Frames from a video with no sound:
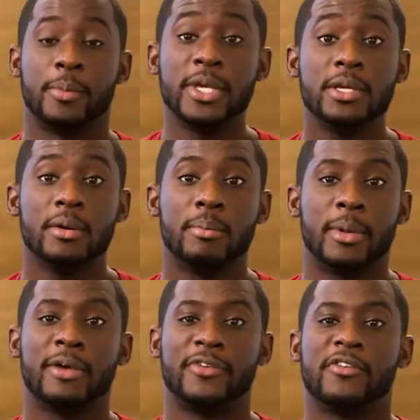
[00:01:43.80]
me,
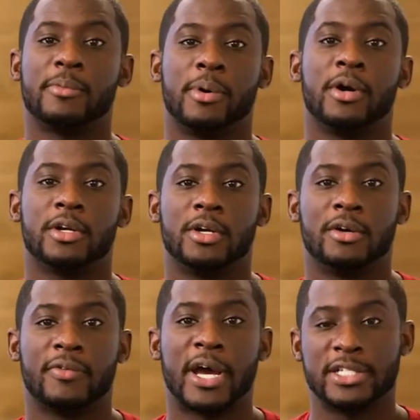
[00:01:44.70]
my favorite part
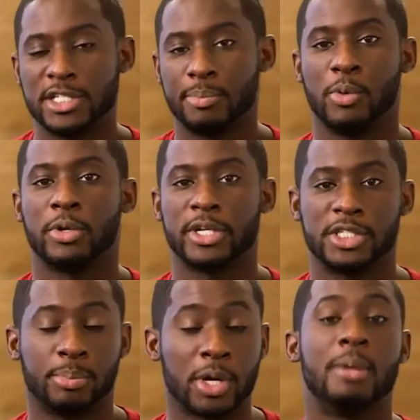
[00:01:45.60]
of IT support is
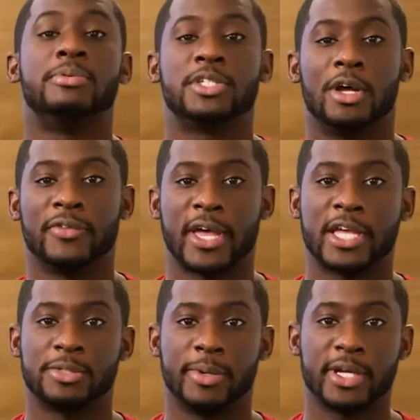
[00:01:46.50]
the problem solving
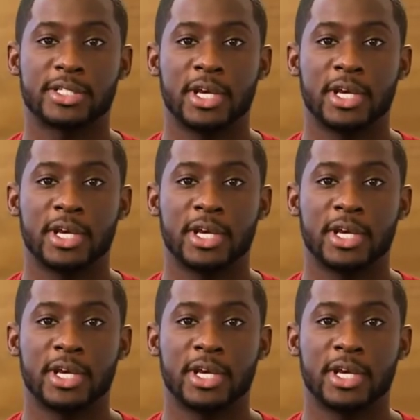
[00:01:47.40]
aspect.